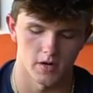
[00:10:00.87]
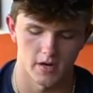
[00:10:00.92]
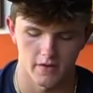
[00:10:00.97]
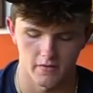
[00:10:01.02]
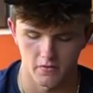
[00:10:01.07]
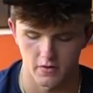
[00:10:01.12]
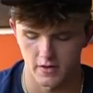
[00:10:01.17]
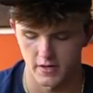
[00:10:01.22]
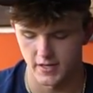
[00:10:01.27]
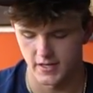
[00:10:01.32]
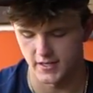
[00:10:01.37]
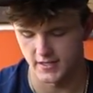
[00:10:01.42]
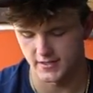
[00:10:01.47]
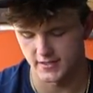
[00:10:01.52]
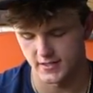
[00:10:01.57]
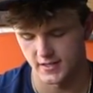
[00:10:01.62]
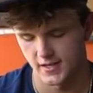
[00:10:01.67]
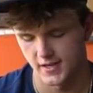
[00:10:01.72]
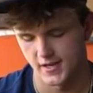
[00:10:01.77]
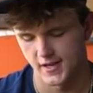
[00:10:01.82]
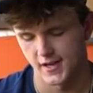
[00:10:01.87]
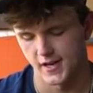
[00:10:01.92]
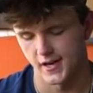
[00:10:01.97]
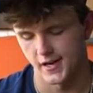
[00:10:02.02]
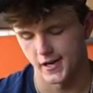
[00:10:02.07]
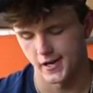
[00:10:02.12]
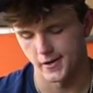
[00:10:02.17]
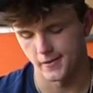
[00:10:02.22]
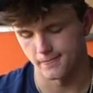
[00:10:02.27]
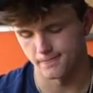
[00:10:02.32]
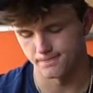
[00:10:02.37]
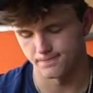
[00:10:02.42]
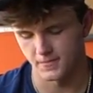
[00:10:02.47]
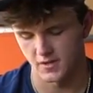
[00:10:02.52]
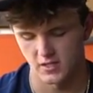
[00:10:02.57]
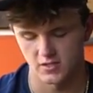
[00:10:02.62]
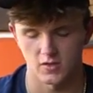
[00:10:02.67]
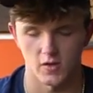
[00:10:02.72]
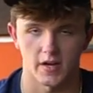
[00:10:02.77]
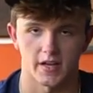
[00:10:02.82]
whatever it is.
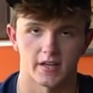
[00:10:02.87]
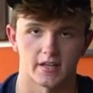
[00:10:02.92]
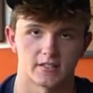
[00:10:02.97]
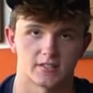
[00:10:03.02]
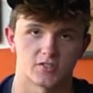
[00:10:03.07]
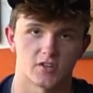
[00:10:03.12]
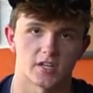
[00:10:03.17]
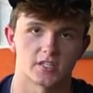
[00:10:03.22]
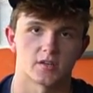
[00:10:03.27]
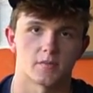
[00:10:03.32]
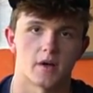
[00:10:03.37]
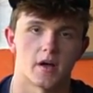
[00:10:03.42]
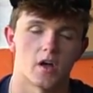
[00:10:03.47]
So I can stretch on